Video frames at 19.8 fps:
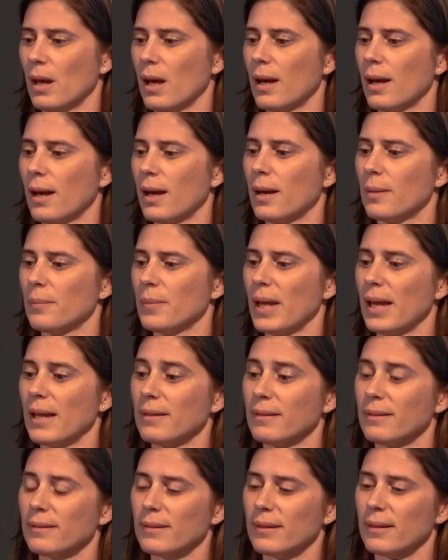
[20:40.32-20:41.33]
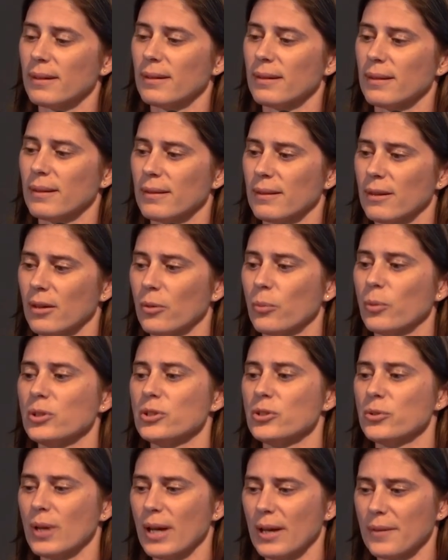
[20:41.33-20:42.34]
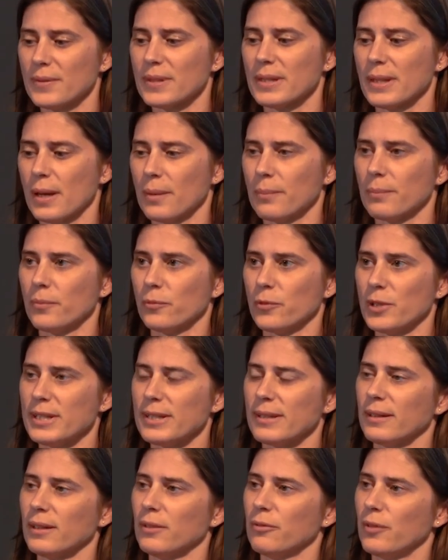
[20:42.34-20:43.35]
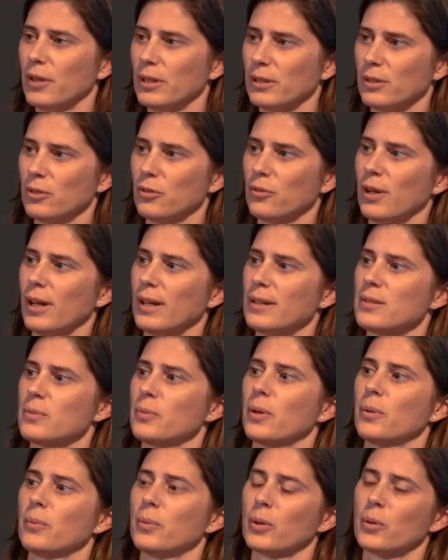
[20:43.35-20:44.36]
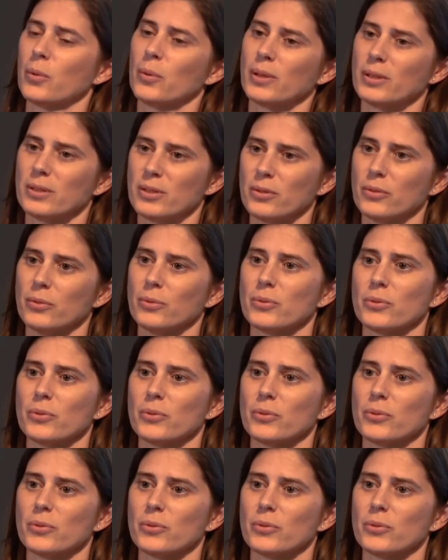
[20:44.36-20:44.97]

Um, and there, we do have some recently funded grants where we're going to